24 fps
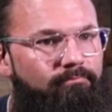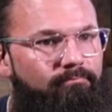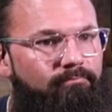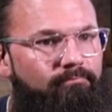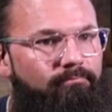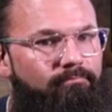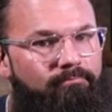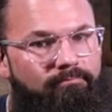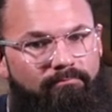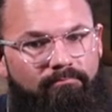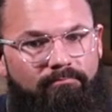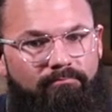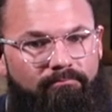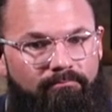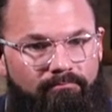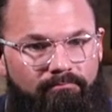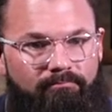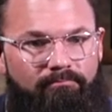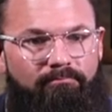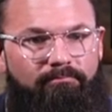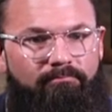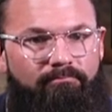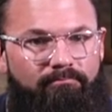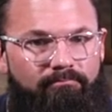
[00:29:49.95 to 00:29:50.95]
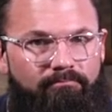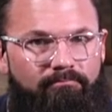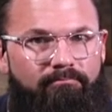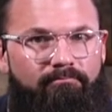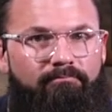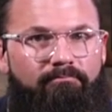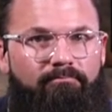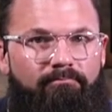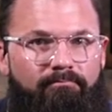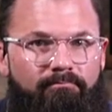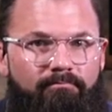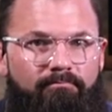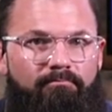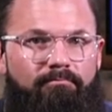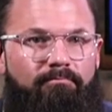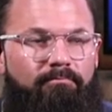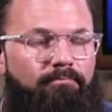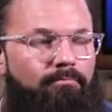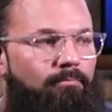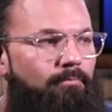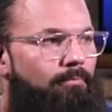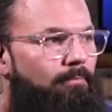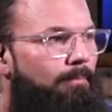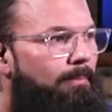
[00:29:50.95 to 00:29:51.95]

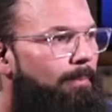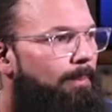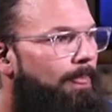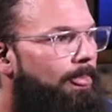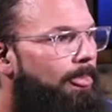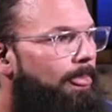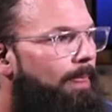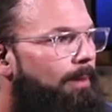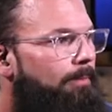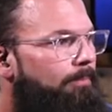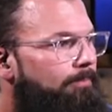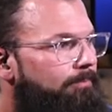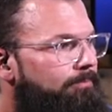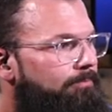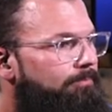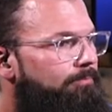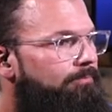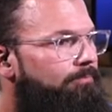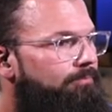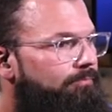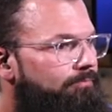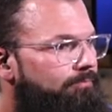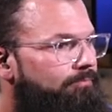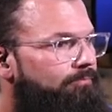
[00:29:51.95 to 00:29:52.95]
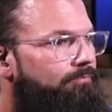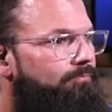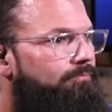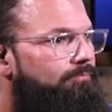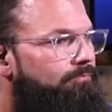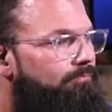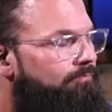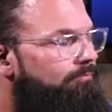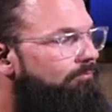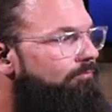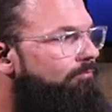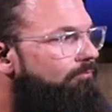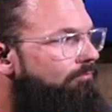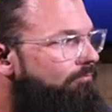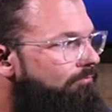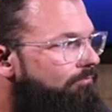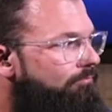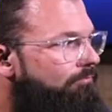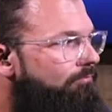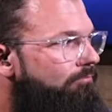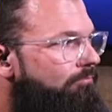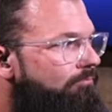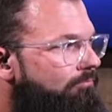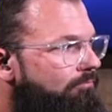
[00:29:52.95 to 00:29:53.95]

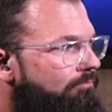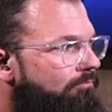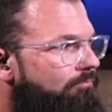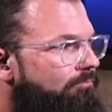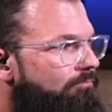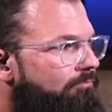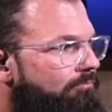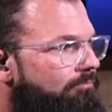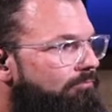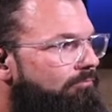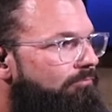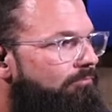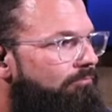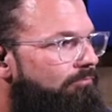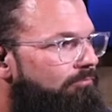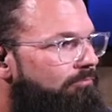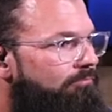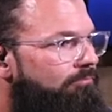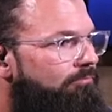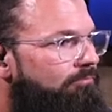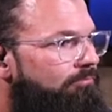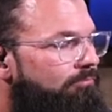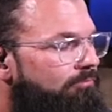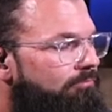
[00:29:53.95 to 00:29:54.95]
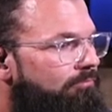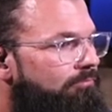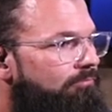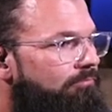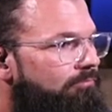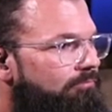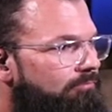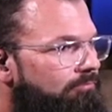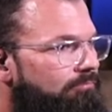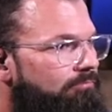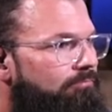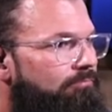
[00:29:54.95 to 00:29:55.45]
(silent)